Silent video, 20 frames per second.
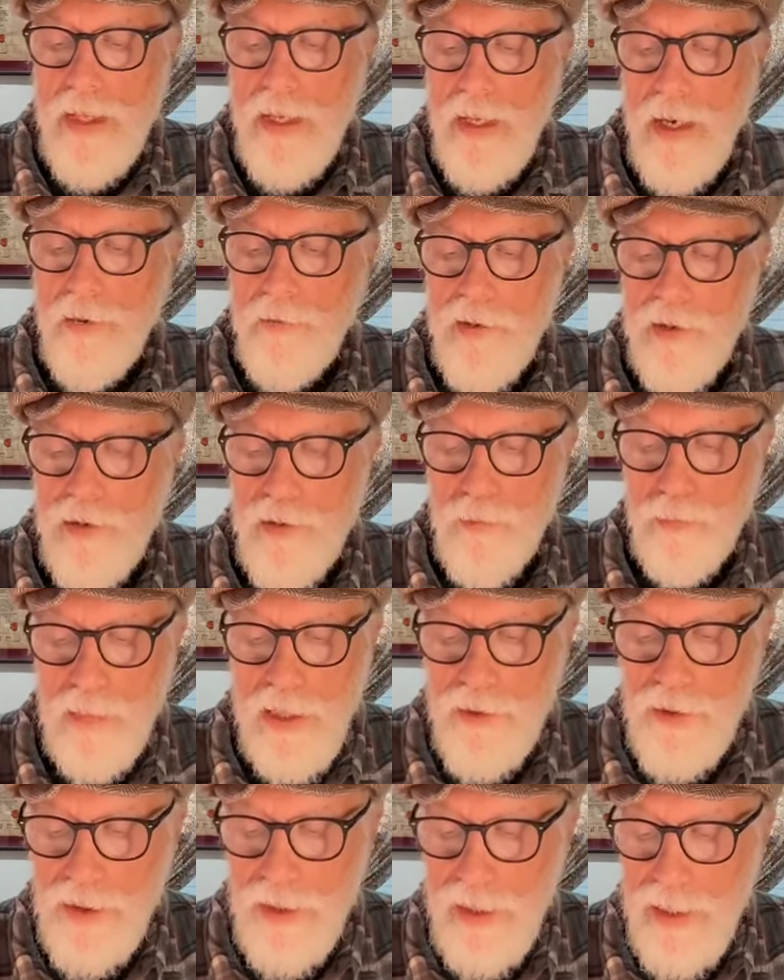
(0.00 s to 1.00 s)
of a
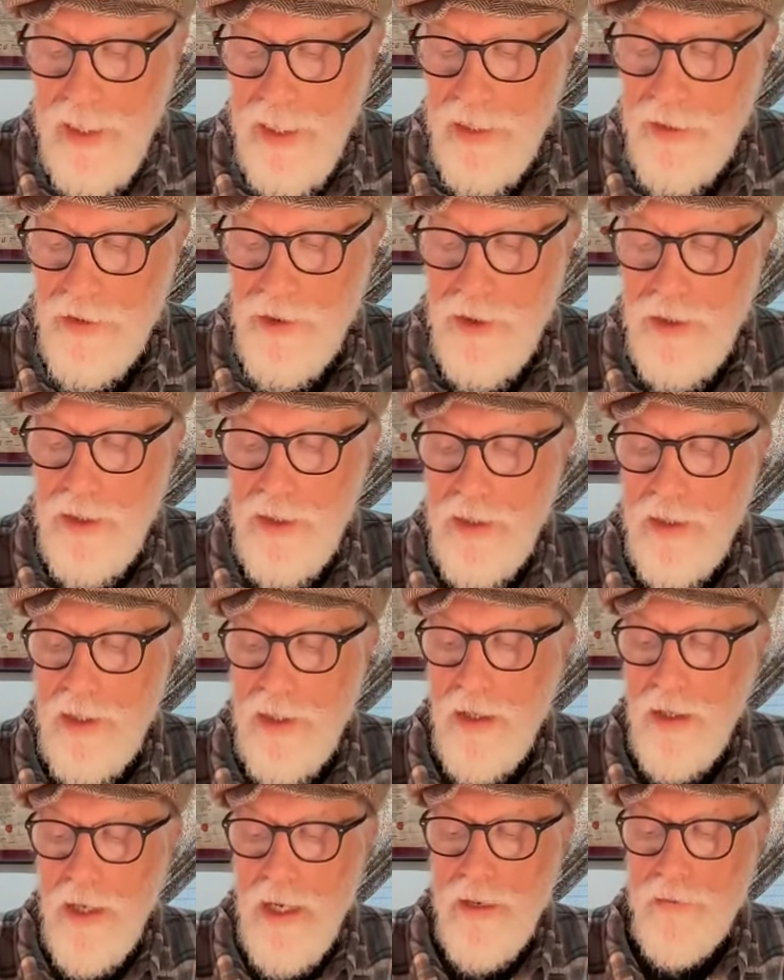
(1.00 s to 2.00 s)
special agent at
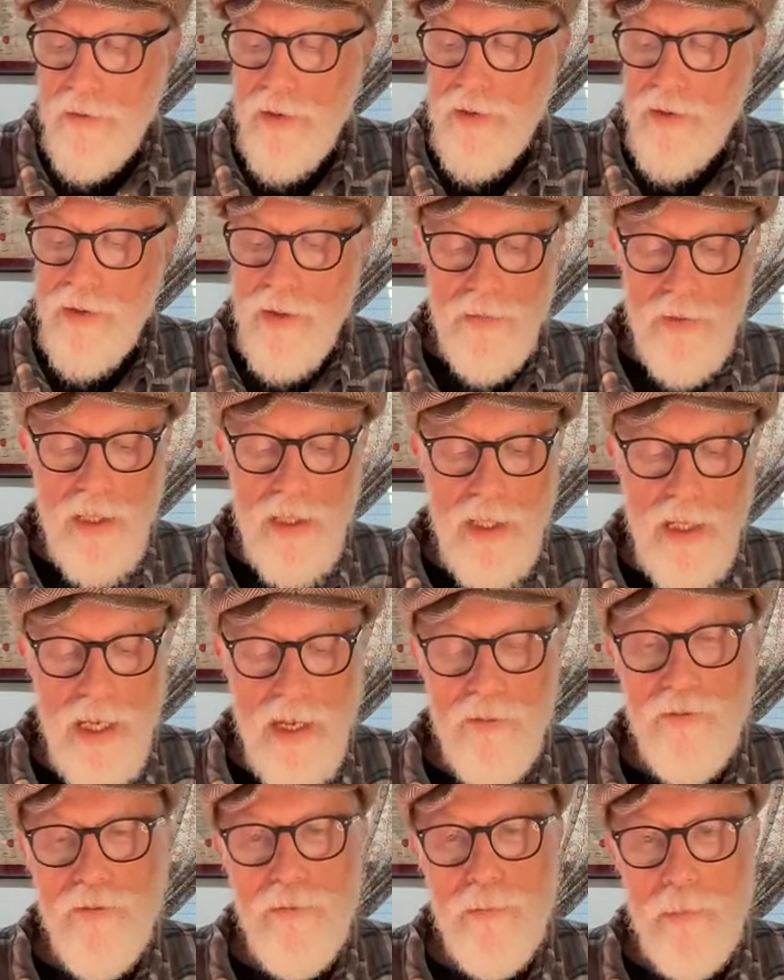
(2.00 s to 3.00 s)
the office of the
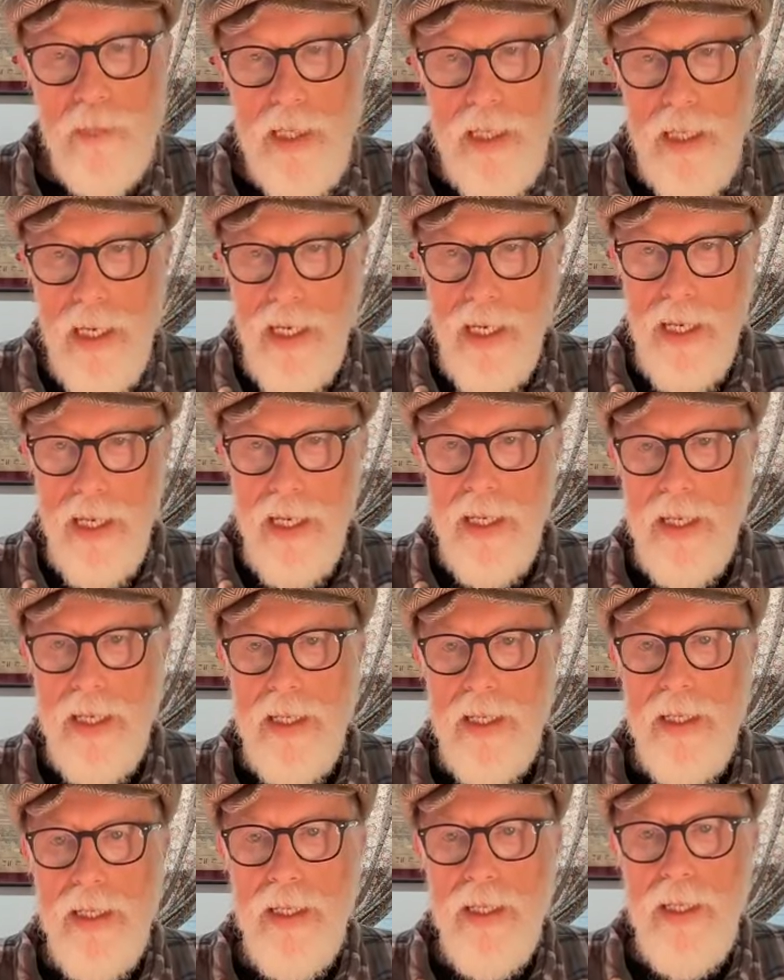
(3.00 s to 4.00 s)

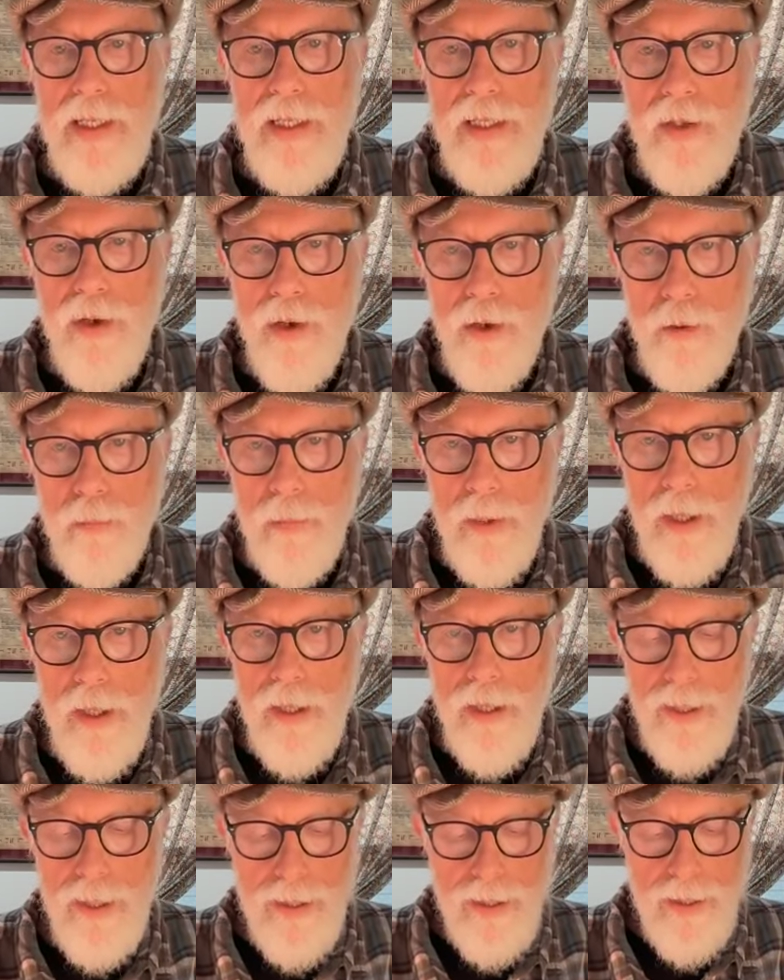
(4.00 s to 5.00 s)
FBI in
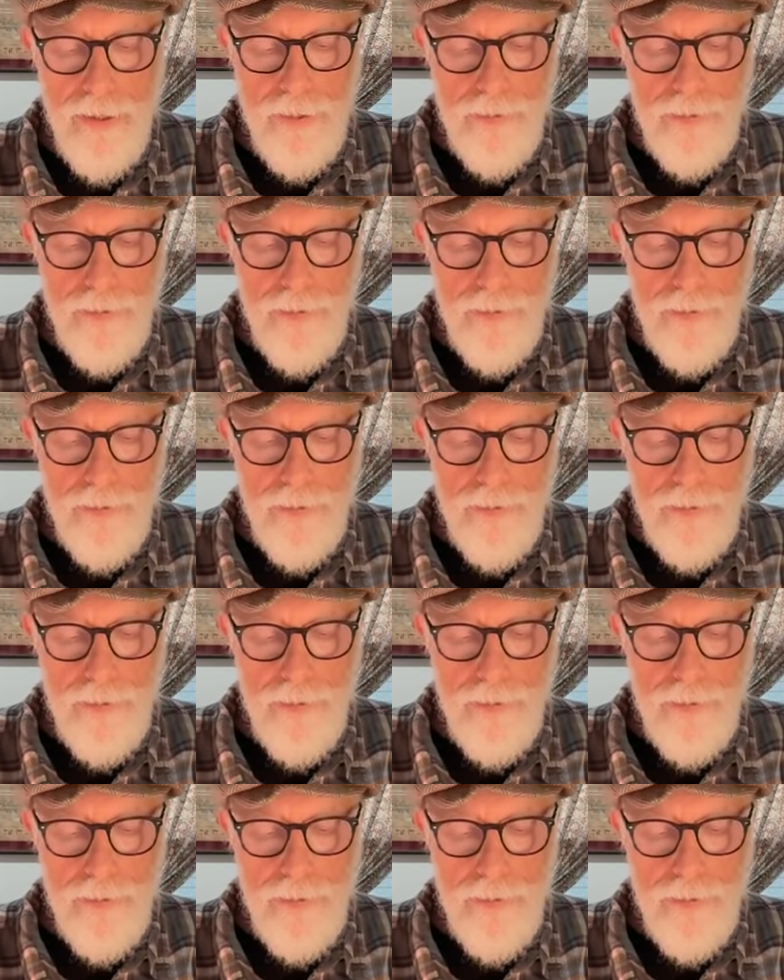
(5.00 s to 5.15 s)
Omaha.